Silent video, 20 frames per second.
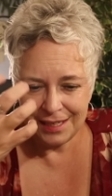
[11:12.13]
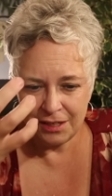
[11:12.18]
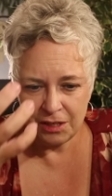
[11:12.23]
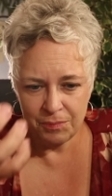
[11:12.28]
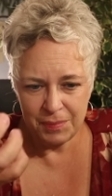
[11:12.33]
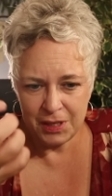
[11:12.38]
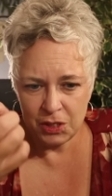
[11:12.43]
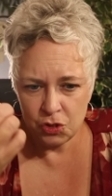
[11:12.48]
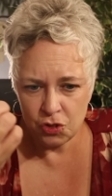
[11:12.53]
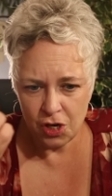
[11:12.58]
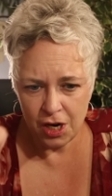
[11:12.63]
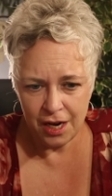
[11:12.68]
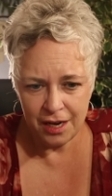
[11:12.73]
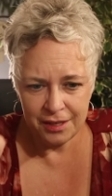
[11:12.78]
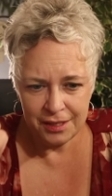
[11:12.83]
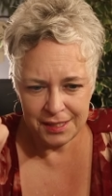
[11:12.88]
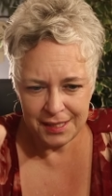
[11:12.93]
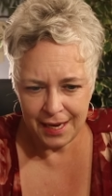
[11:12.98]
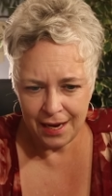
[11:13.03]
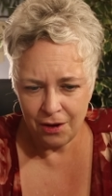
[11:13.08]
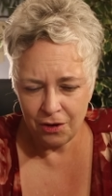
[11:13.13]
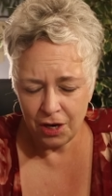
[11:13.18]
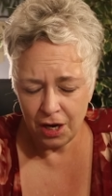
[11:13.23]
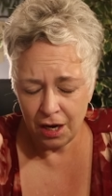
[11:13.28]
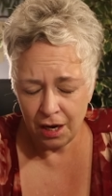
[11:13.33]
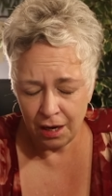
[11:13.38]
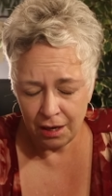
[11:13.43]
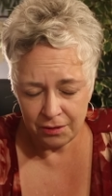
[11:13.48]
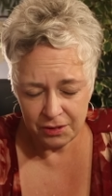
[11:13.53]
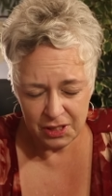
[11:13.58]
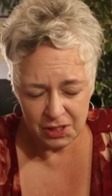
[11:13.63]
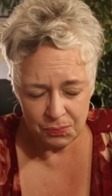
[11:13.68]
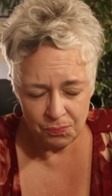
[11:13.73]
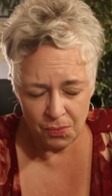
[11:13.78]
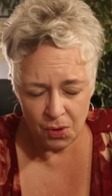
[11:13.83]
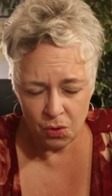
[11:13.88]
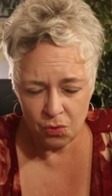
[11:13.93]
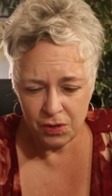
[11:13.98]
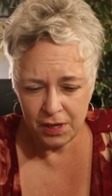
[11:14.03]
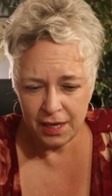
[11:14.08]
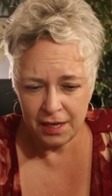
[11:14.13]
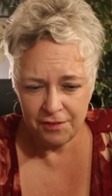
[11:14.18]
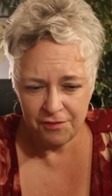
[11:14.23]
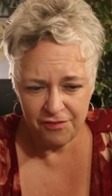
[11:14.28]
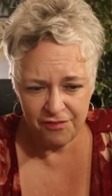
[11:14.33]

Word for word: it could be drugs, alcohol, smoking,